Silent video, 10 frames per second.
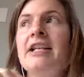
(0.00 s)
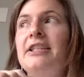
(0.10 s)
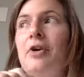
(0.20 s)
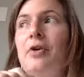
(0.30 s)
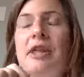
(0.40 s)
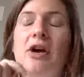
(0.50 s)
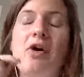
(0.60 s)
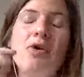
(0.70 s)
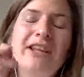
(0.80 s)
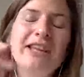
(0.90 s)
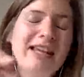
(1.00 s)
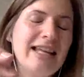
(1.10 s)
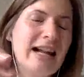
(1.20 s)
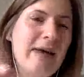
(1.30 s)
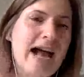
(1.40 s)
So the only thing
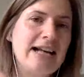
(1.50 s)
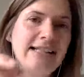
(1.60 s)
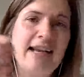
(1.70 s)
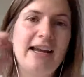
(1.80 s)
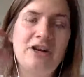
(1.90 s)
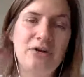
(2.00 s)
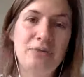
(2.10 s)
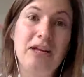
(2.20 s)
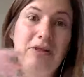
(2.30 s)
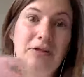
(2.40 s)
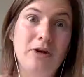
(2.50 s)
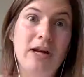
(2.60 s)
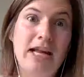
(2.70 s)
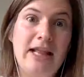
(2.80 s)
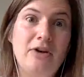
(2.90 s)
that I'm asking, and you'll read through
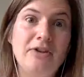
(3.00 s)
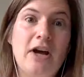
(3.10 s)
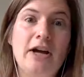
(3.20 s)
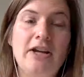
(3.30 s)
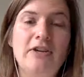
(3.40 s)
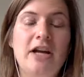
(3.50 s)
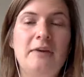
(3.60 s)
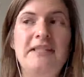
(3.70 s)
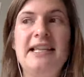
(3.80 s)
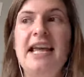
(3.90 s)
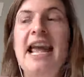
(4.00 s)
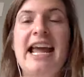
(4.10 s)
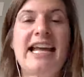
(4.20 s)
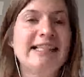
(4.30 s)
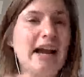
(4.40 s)
it in those audio documents,
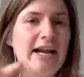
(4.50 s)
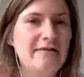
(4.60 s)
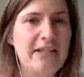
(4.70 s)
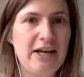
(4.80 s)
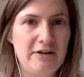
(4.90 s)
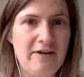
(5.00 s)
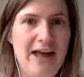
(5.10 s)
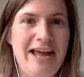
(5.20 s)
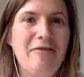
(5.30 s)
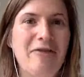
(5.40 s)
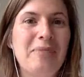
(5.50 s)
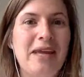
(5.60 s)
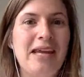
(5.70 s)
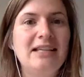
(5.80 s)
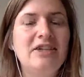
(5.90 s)
it's kind of terrifying for
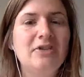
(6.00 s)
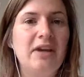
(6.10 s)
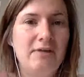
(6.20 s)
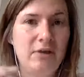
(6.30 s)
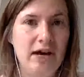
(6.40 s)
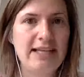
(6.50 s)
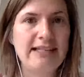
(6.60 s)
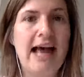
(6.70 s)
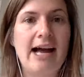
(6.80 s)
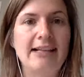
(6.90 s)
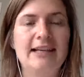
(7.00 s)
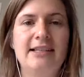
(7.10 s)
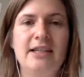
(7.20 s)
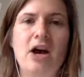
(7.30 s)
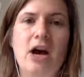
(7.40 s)
me to give you guys
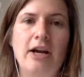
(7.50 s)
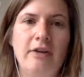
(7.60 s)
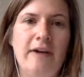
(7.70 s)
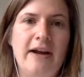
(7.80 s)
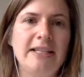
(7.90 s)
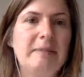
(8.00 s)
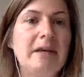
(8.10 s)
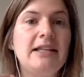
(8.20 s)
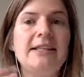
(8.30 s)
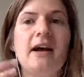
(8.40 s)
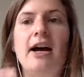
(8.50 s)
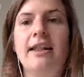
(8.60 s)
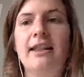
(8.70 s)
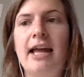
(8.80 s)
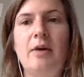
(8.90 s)
access to the audio files, because
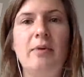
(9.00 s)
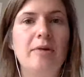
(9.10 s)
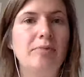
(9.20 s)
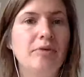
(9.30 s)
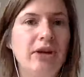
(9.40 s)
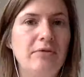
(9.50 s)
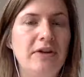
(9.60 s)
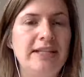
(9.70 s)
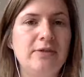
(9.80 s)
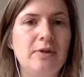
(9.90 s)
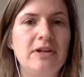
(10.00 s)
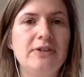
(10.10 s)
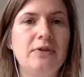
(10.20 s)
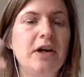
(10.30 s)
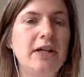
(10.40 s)
unlike with a print
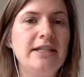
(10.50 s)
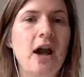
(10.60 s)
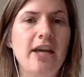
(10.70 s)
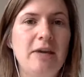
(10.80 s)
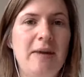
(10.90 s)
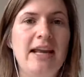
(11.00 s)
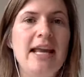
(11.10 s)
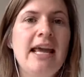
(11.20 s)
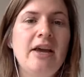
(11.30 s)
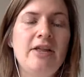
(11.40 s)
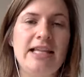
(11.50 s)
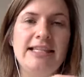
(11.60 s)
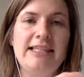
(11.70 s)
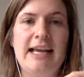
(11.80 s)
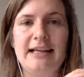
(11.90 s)
resource or a document that
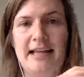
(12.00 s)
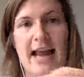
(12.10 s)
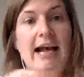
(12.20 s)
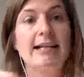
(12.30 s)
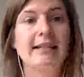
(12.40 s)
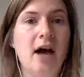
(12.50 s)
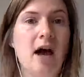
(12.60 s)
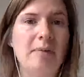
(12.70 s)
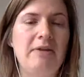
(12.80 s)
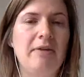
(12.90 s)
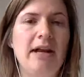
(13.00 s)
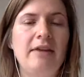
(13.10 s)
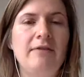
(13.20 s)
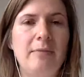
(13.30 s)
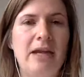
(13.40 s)
has a copyright
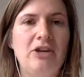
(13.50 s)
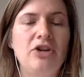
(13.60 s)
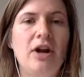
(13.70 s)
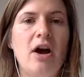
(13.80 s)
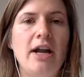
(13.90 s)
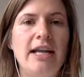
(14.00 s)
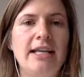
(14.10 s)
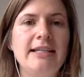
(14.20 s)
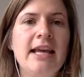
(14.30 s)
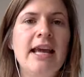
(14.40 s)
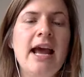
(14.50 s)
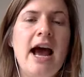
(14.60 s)
information on it,